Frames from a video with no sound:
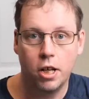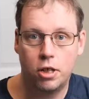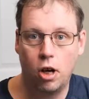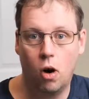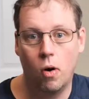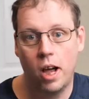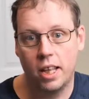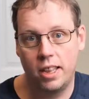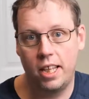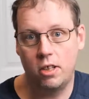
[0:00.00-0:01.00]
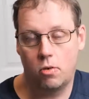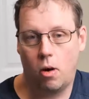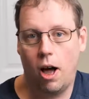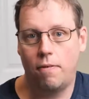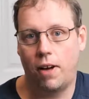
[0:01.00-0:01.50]
So these
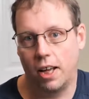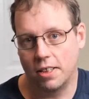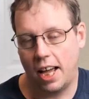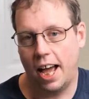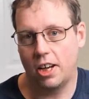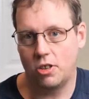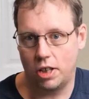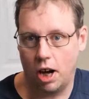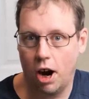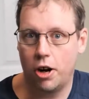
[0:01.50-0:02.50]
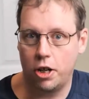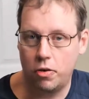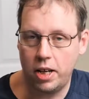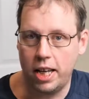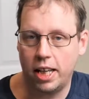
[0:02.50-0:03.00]
raw files actually are
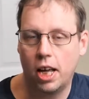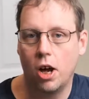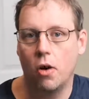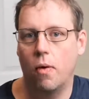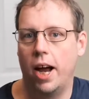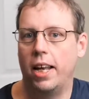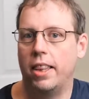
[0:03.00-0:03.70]
unique, right?